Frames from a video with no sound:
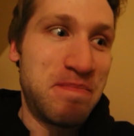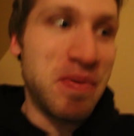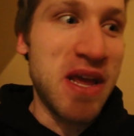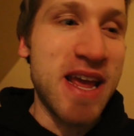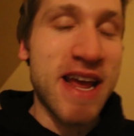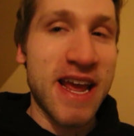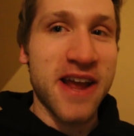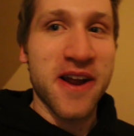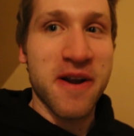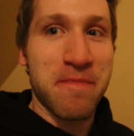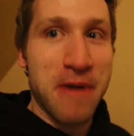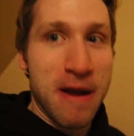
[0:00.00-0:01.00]
being
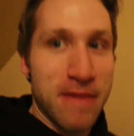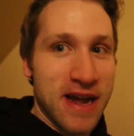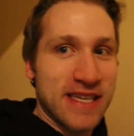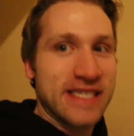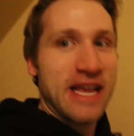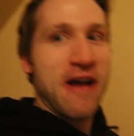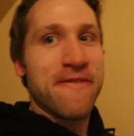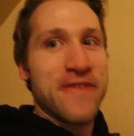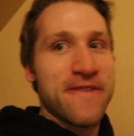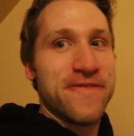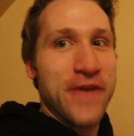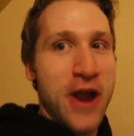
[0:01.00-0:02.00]
here by myself
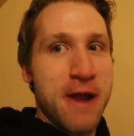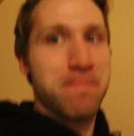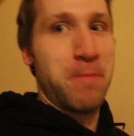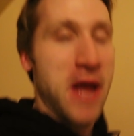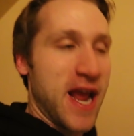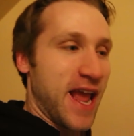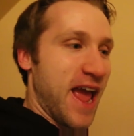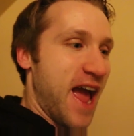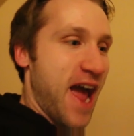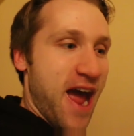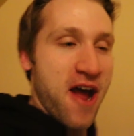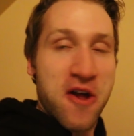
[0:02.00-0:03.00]
in a very big
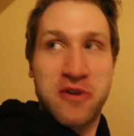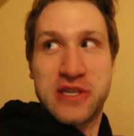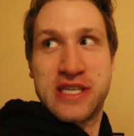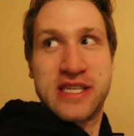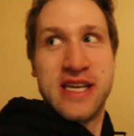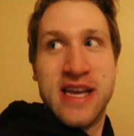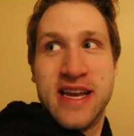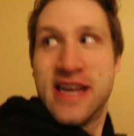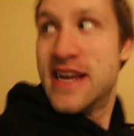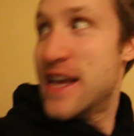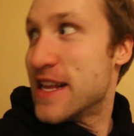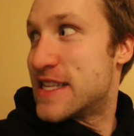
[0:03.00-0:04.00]
house
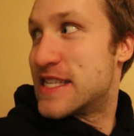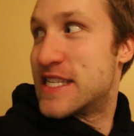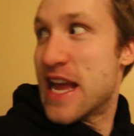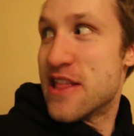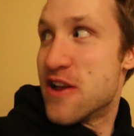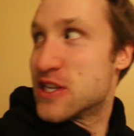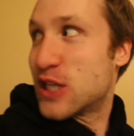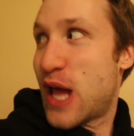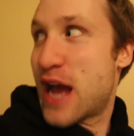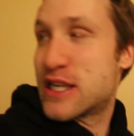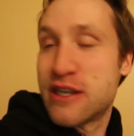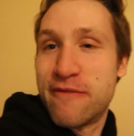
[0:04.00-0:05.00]
it's and there's
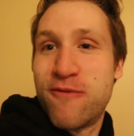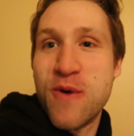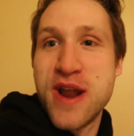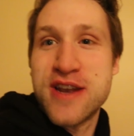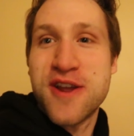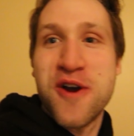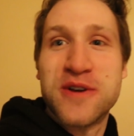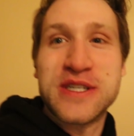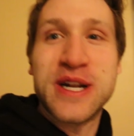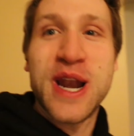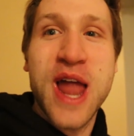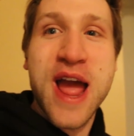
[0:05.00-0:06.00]
lots of windows
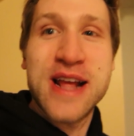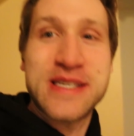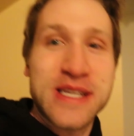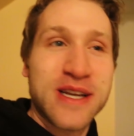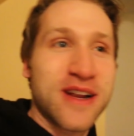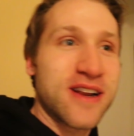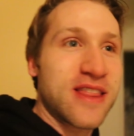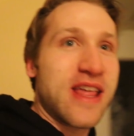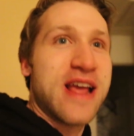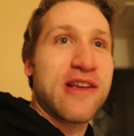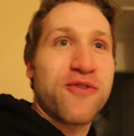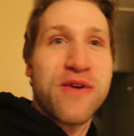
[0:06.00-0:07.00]
and lights and
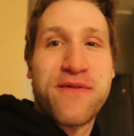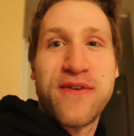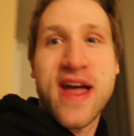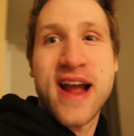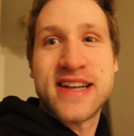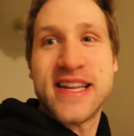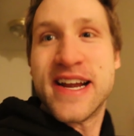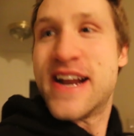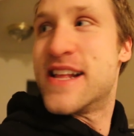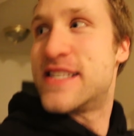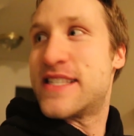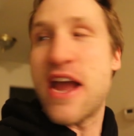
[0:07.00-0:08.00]
things reflecting, and it's